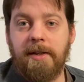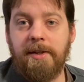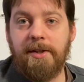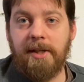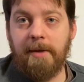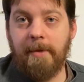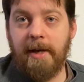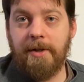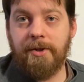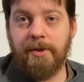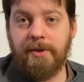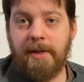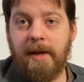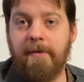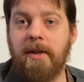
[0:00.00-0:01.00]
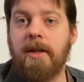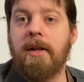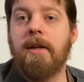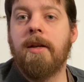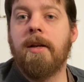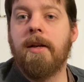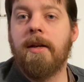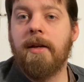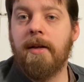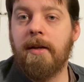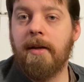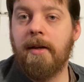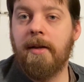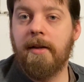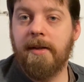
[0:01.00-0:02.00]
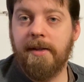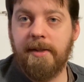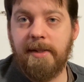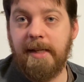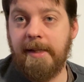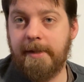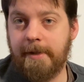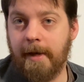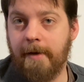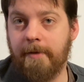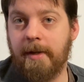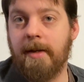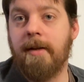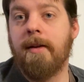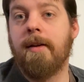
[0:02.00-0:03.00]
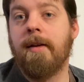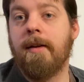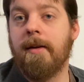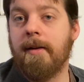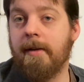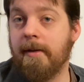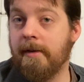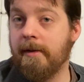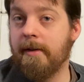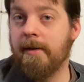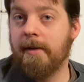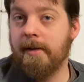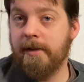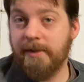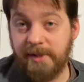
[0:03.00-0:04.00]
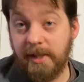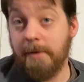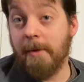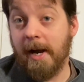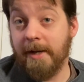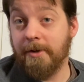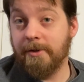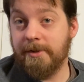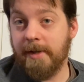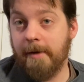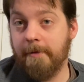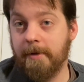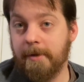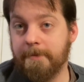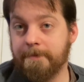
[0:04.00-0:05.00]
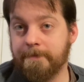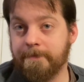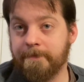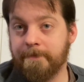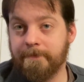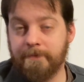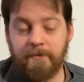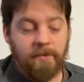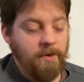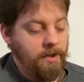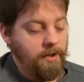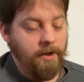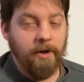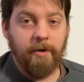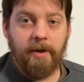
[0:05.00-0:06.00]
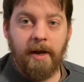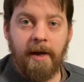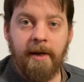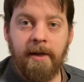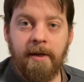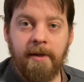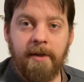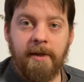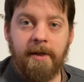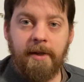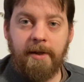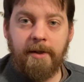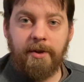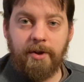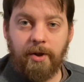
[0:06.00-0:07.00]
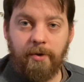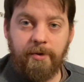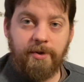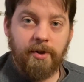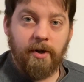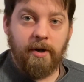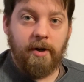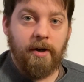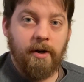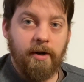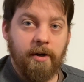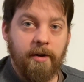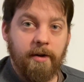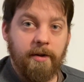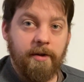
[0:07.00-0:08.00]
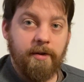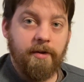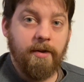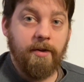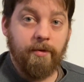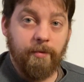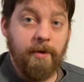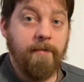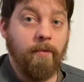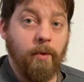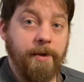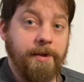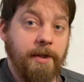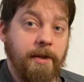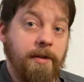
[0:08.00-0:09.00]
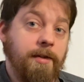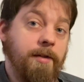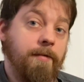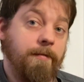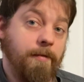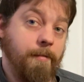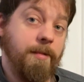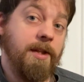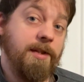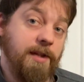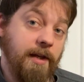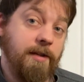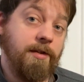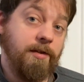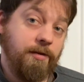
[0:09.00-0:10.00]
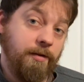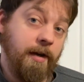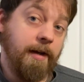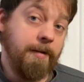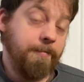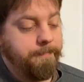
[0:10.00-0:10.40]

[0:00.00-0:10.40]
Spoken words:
C major 7, C7, C minor 7. Okay, those are the three voicings from the 6th string.